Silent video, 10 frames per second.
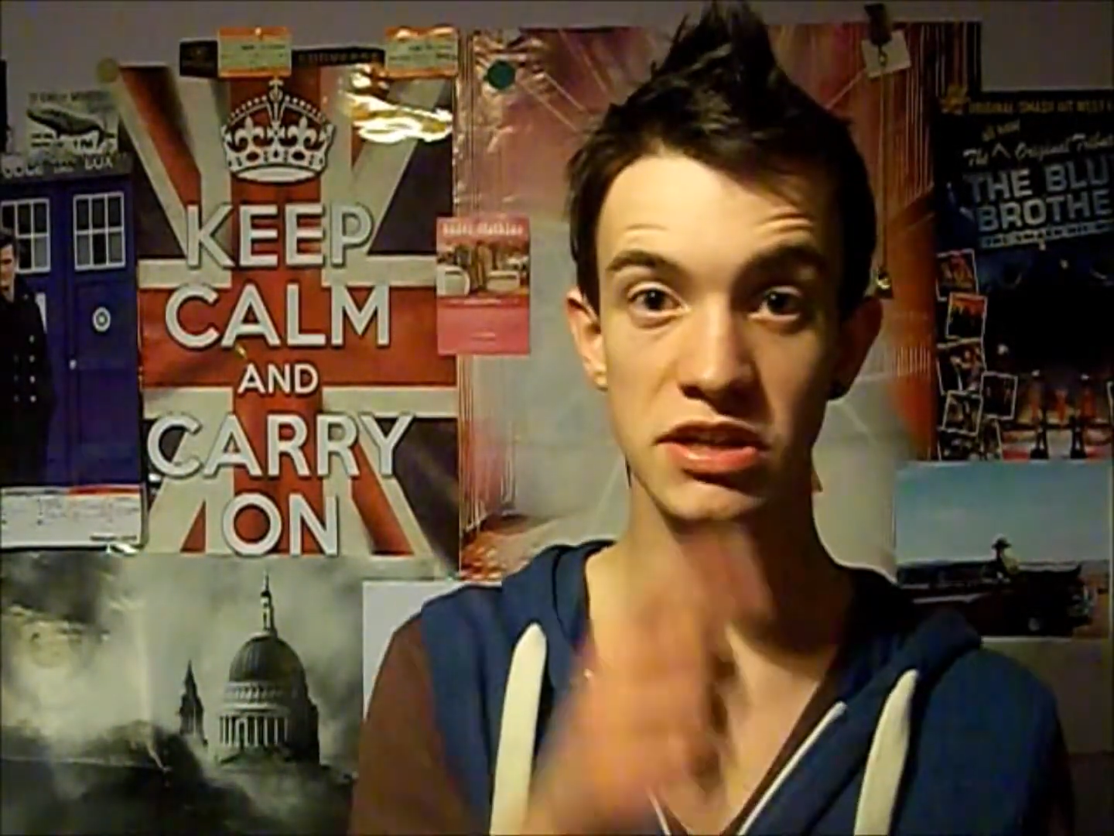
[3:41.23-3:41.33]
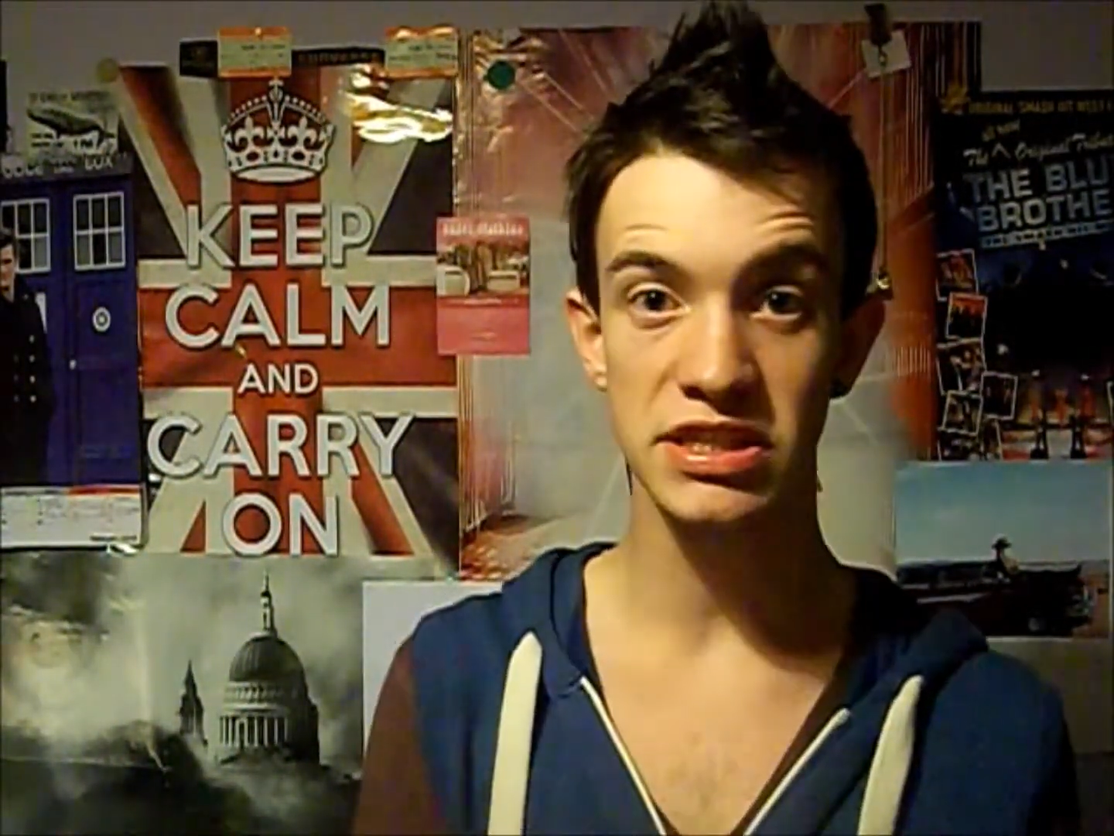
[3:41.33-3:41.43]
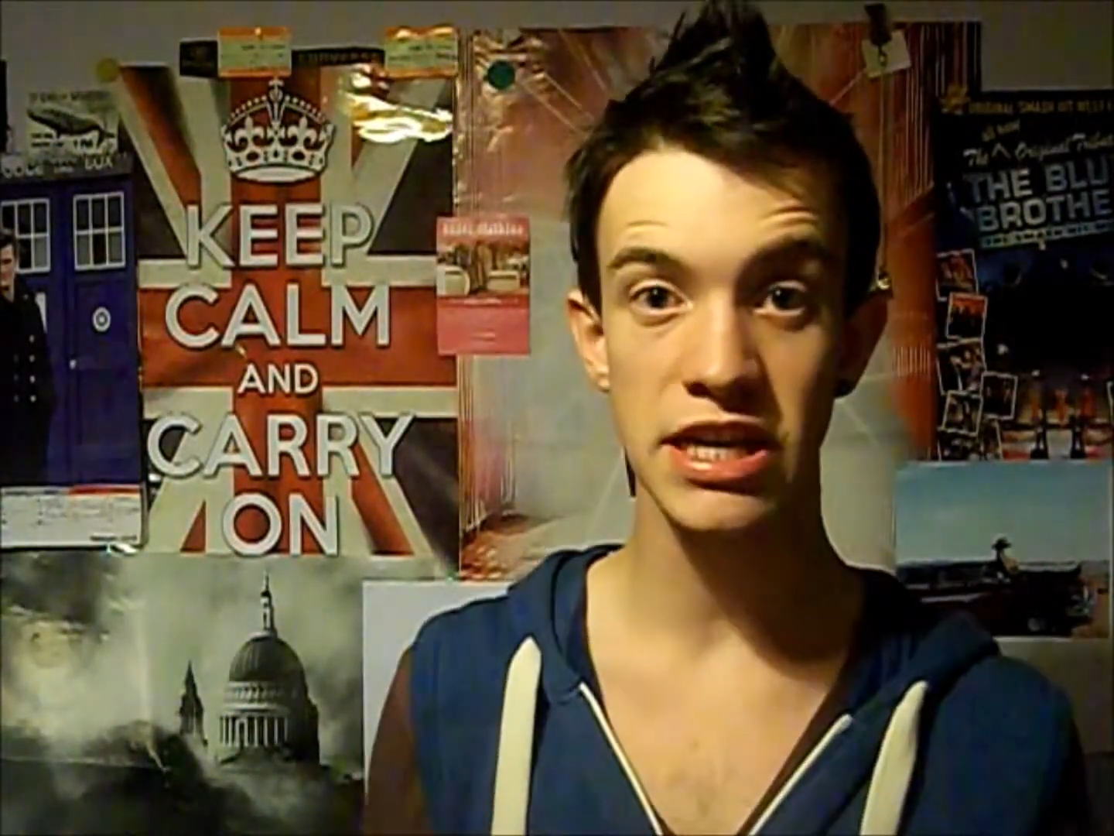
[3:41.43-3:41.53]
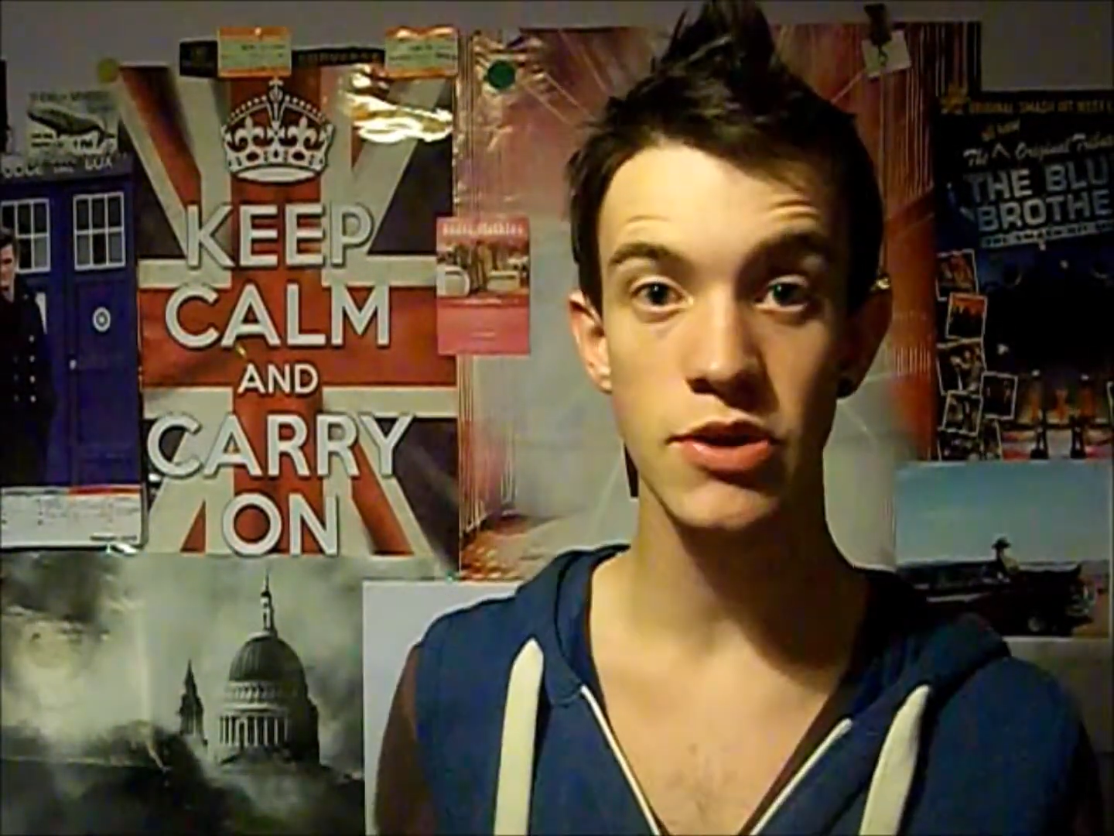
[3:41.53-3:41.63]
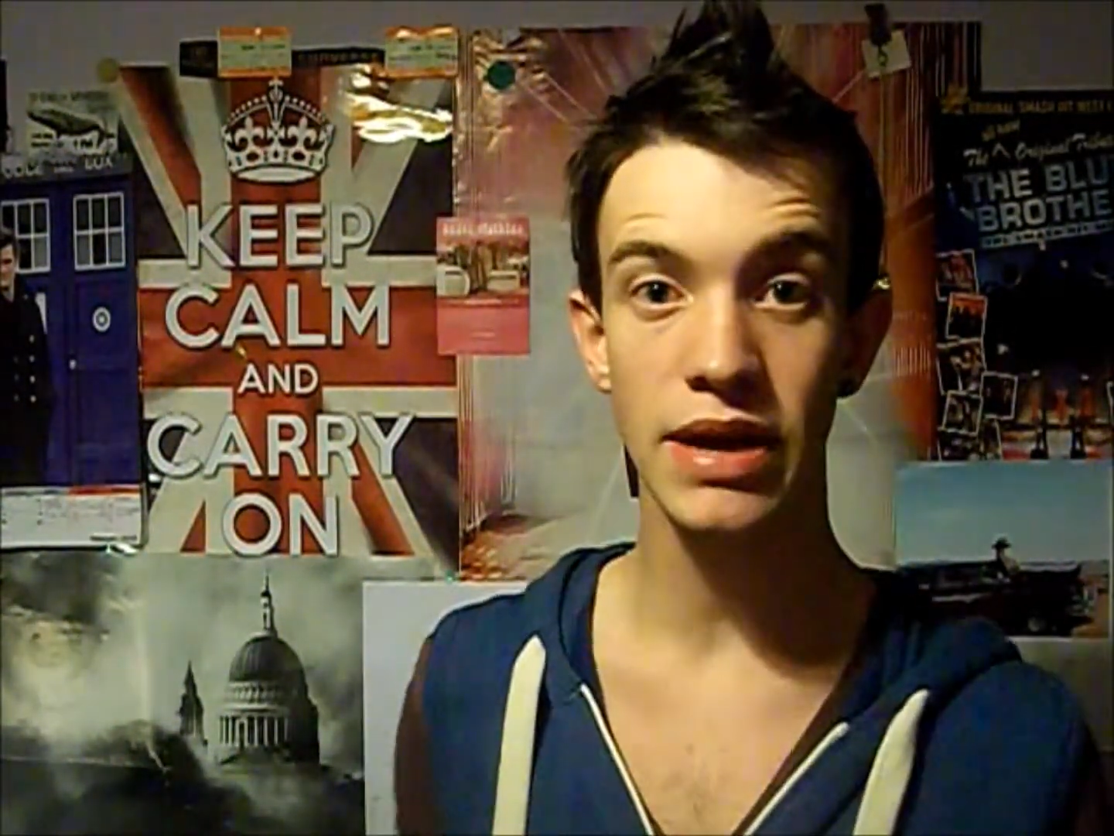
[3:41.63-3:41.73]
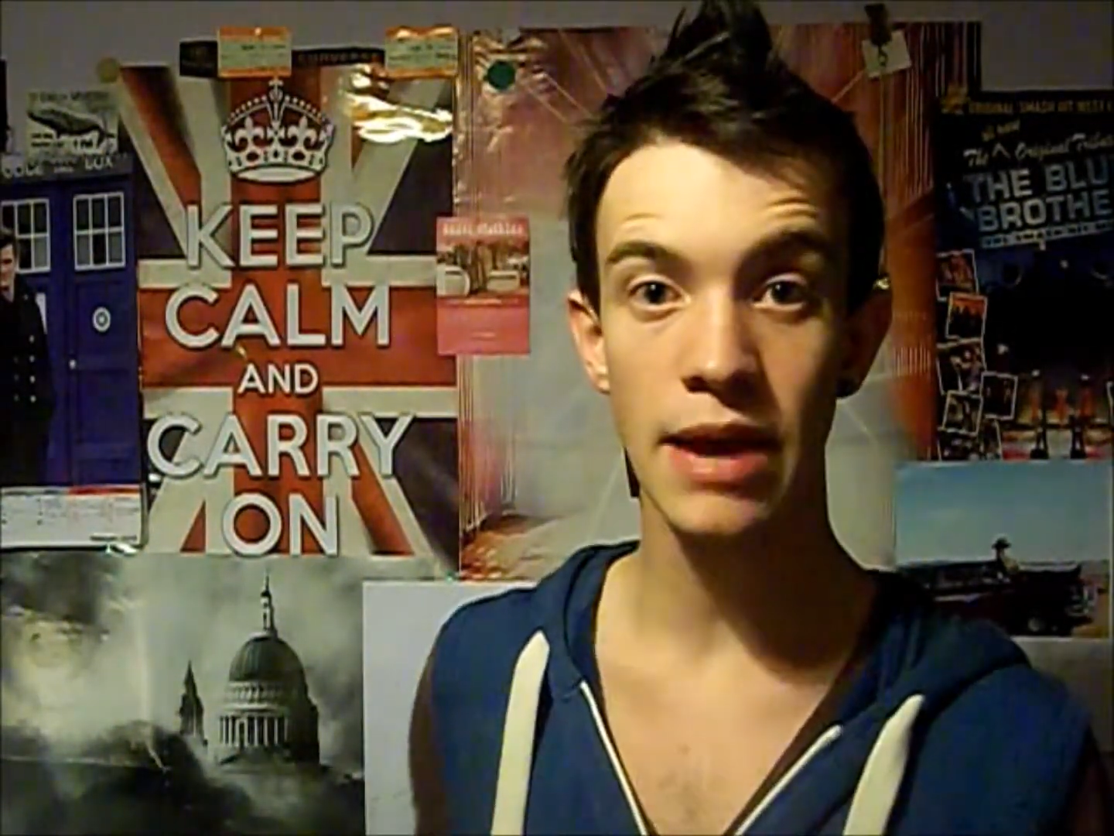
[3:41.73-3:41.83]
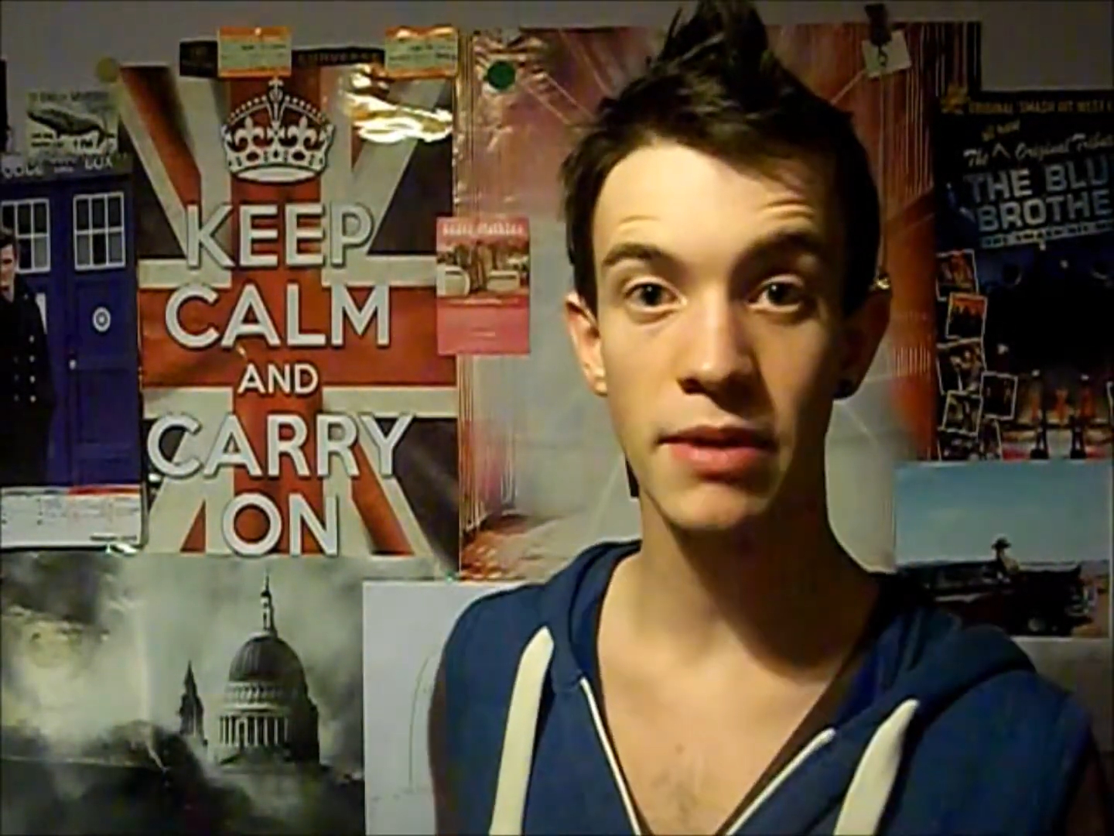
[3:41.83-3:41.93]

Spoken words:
to seeing you again